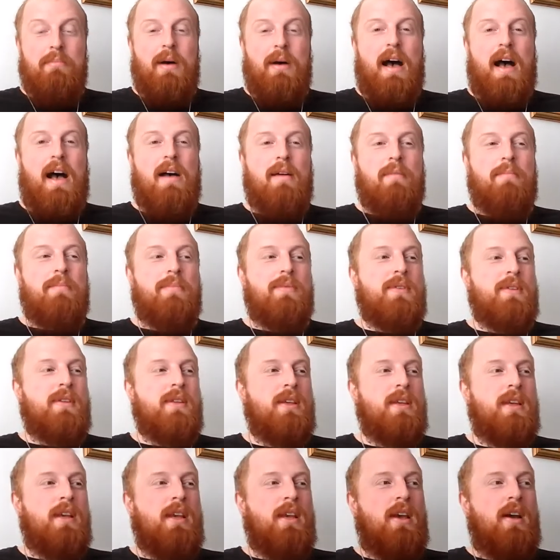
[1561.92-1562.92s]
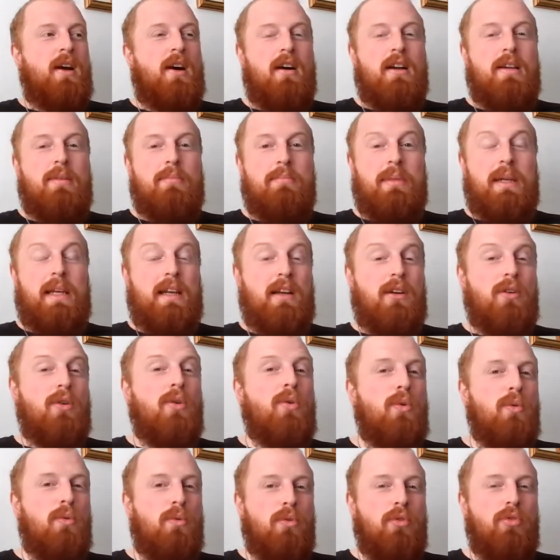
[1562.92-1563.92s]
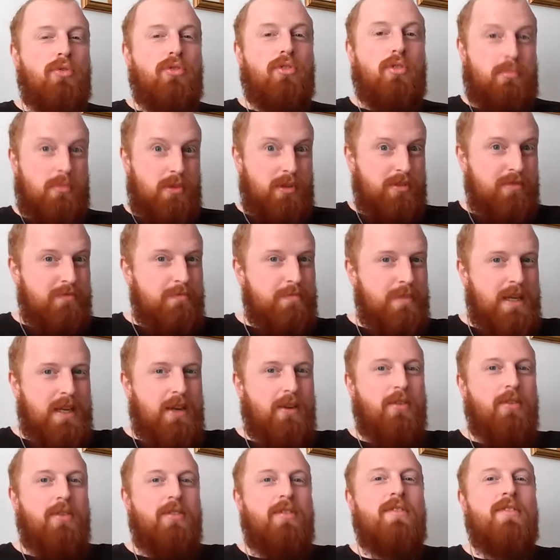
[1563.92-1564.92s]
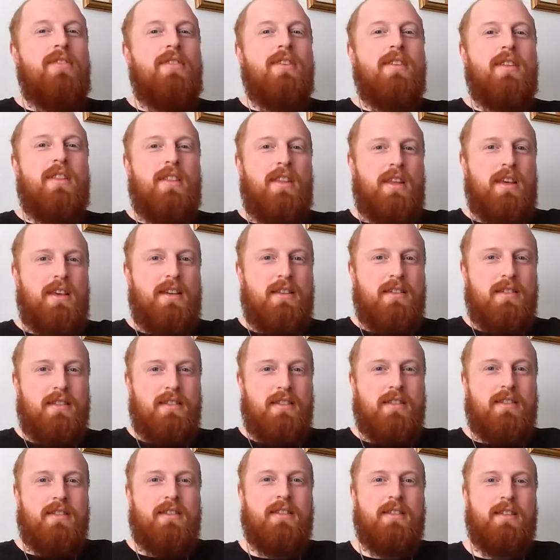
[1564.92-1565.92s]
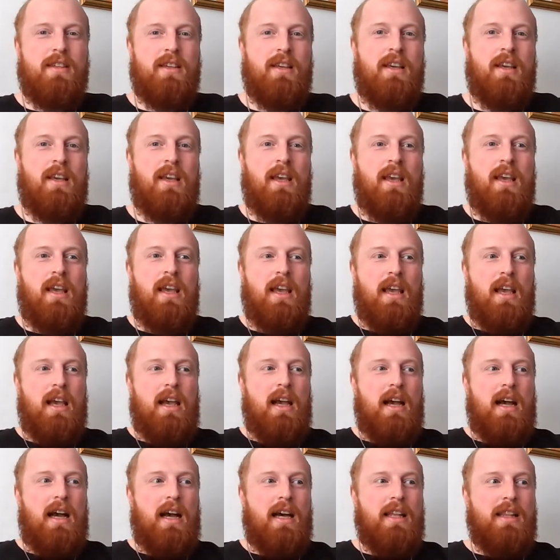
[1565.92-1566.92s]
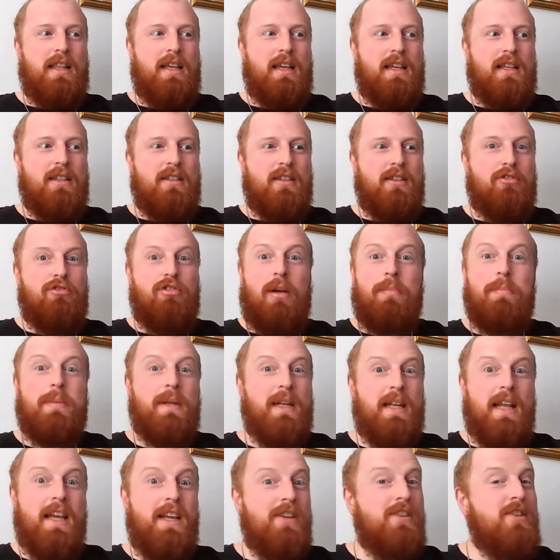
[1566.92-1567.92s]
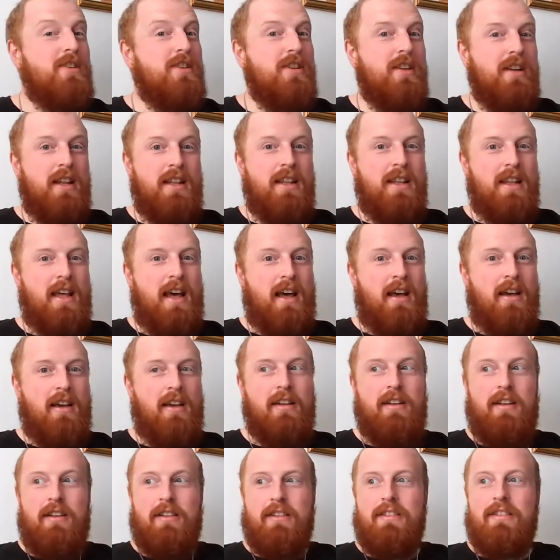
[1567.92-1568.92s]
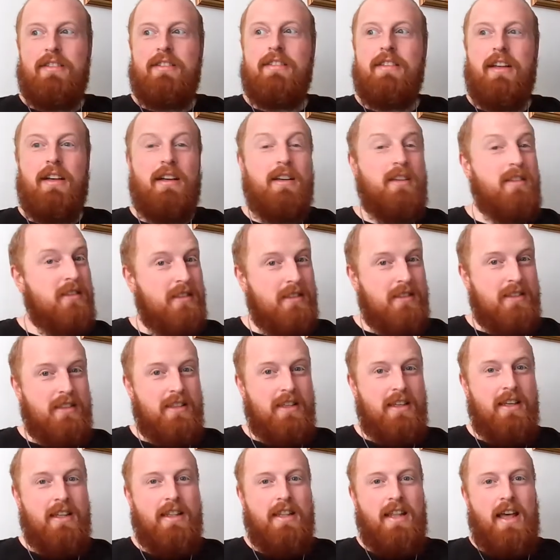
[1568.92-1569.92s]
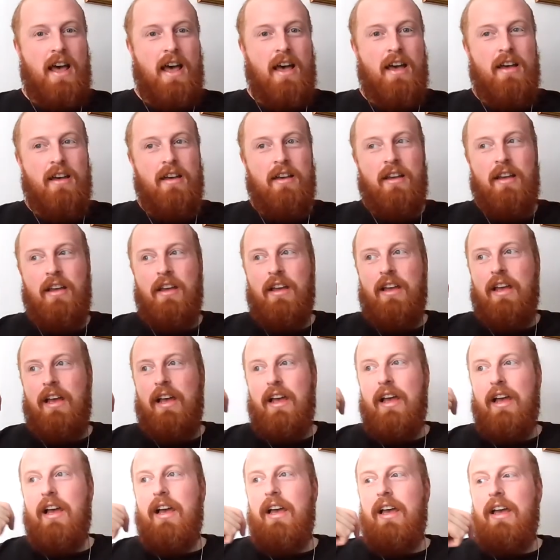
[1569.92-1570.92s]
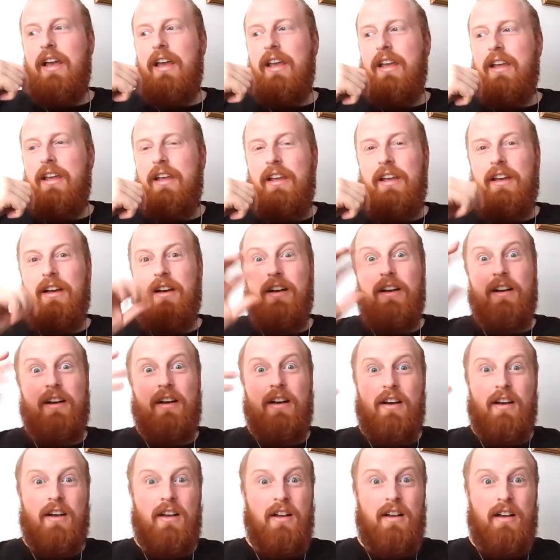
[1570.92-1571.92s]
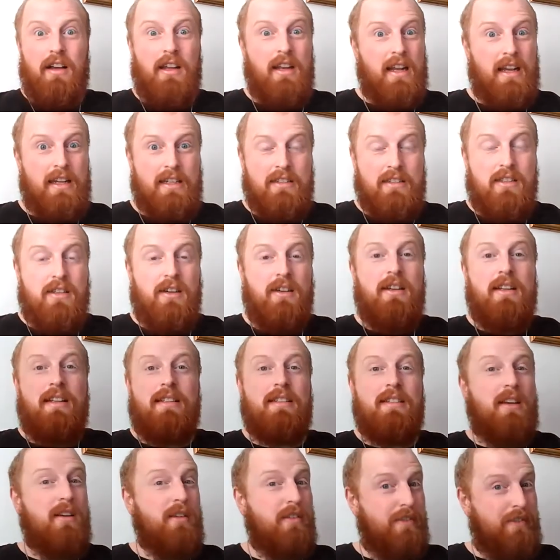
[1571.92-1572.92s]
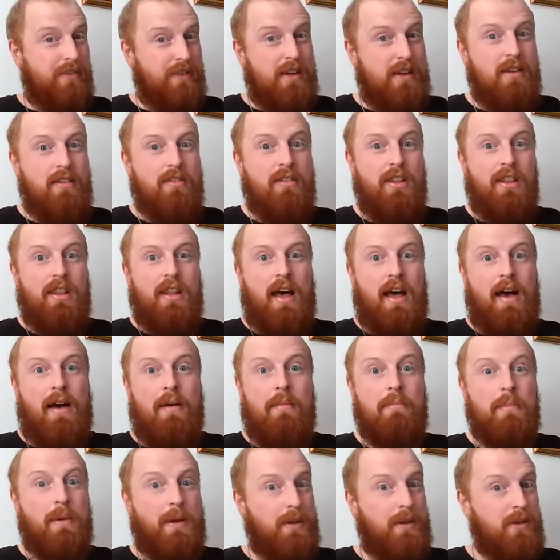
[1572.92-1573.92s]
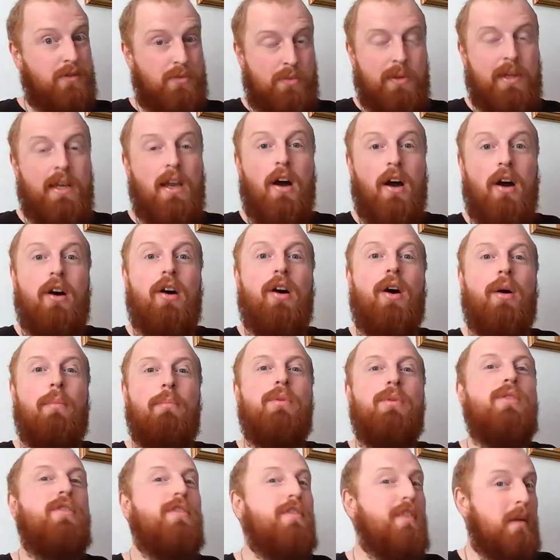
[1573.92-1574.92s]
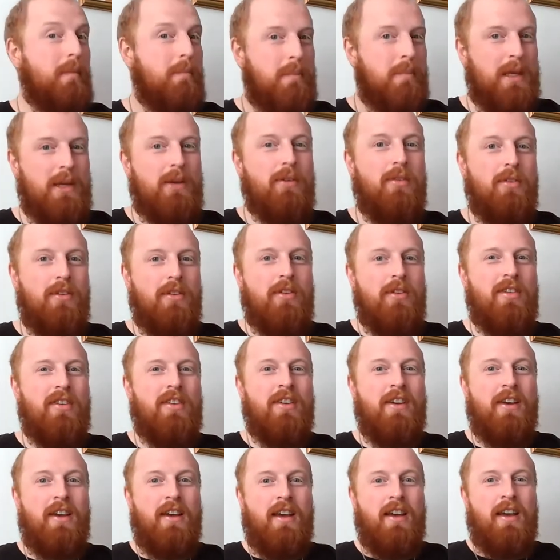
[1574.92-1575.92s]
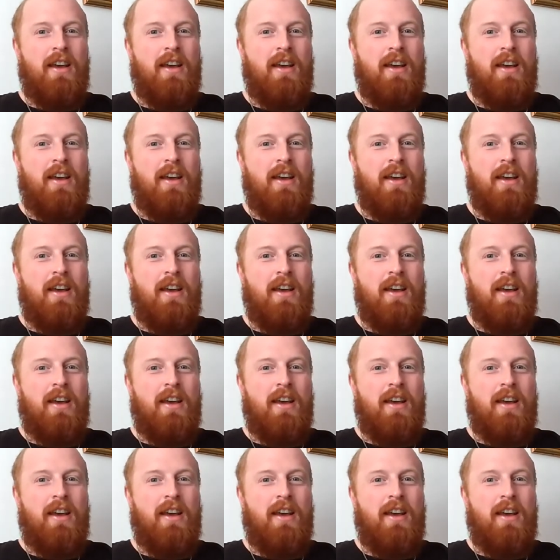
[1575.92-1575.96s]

and perhaps I'm being called to move beyond this. And there's a trepidation in that, an uncertainty in that, an anxiety, a fear in that, because we are moving beyond